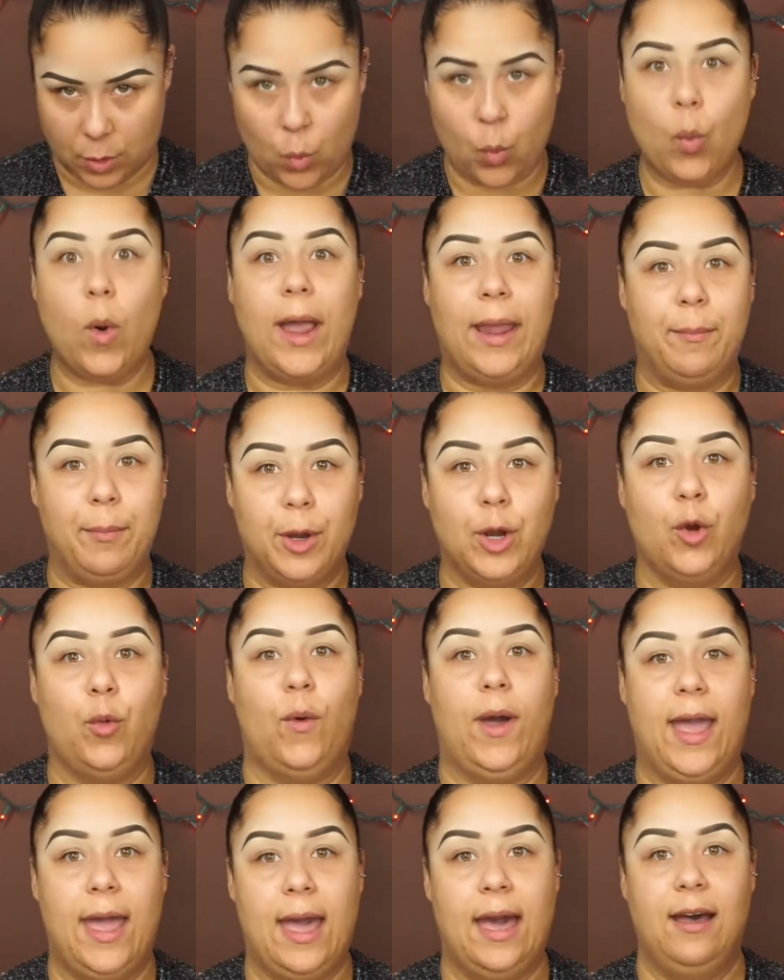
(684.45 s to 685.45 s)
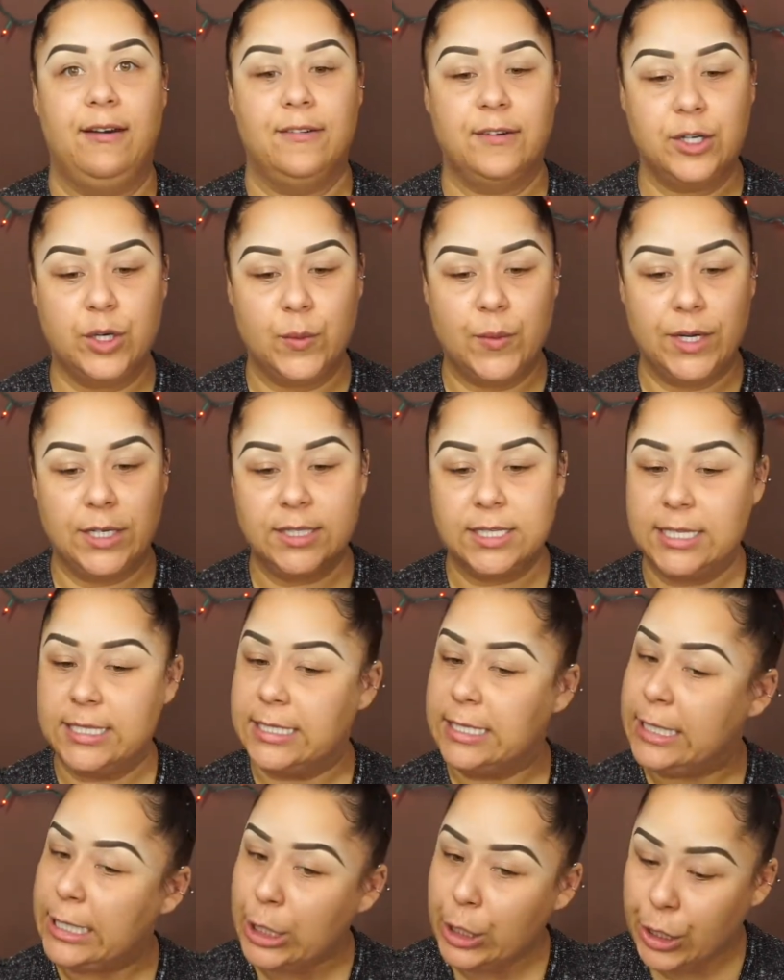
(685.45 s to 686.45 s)
wipe it away afterwards, because
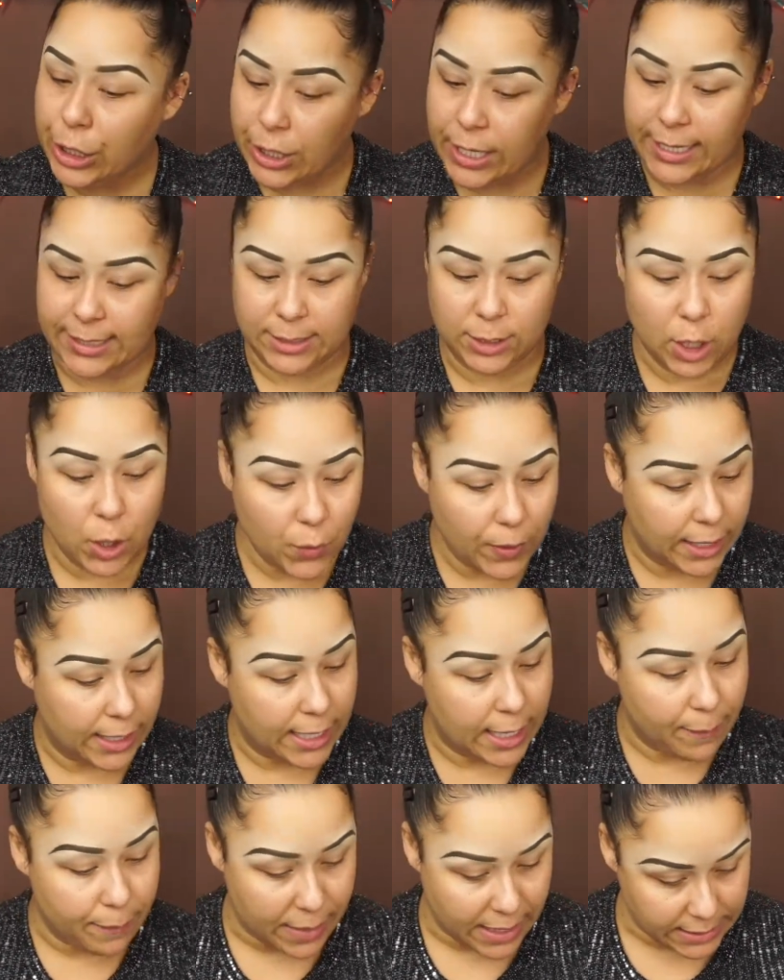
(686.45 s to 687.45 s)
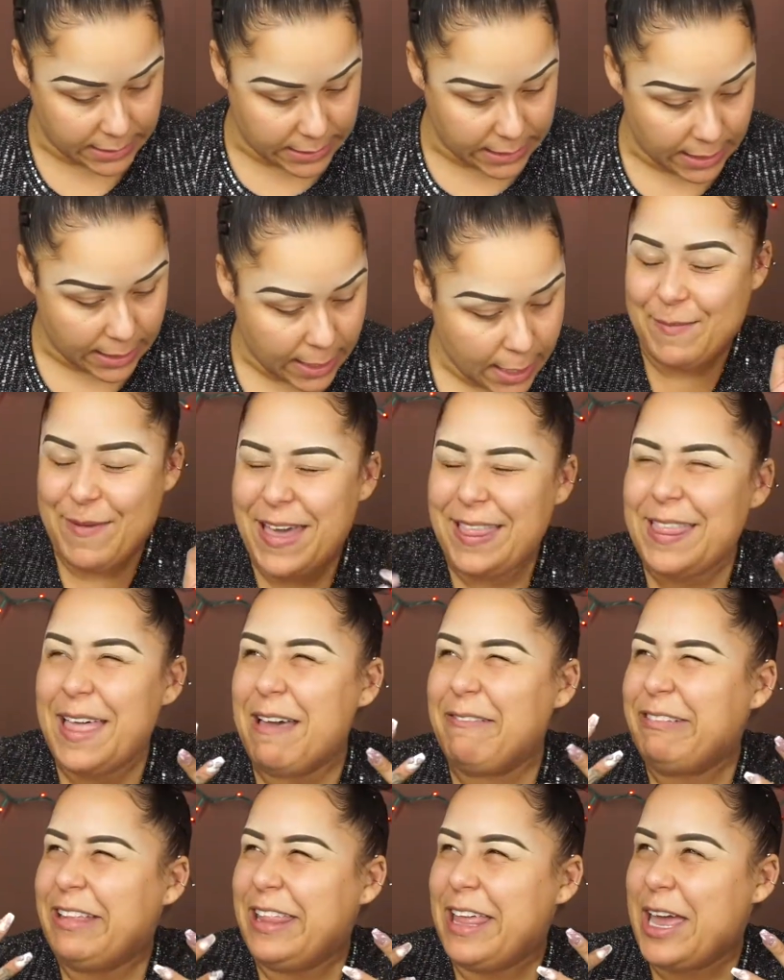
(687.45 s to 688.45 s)
glitter, you guys know, can get messy. And I
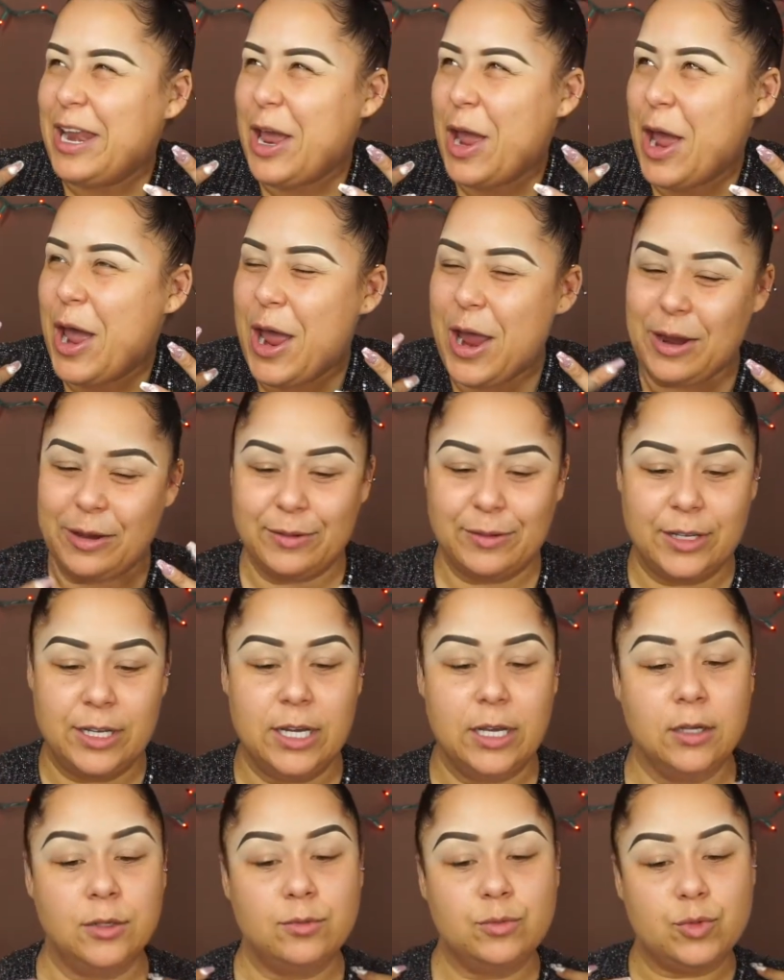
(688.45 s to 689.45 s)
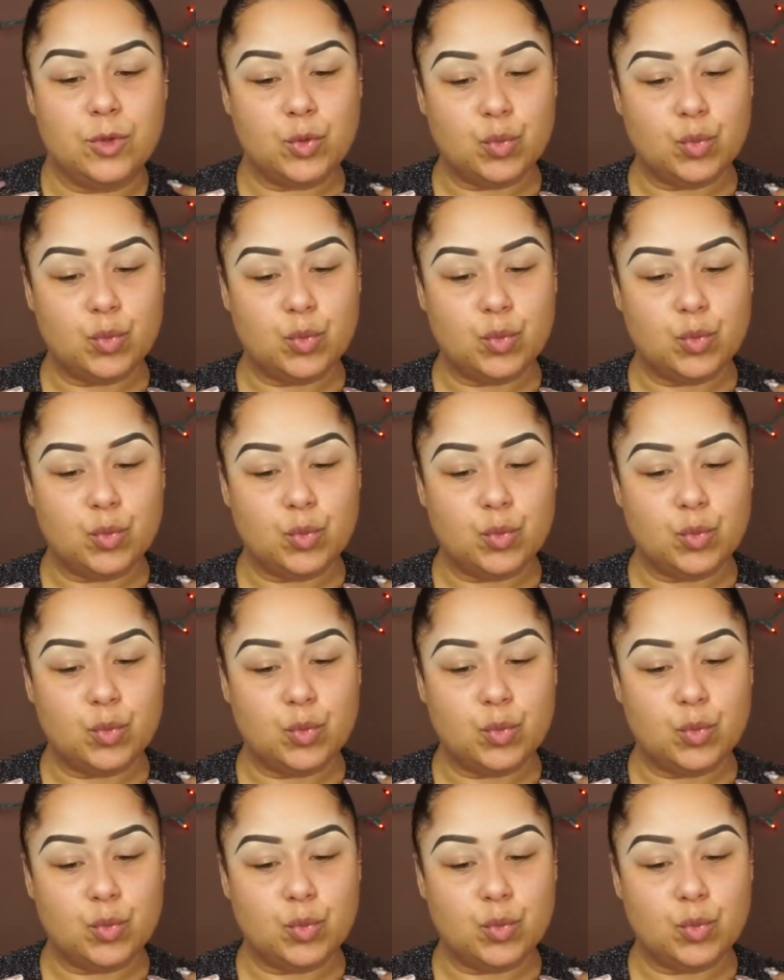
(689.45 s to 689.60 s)
love glitter, you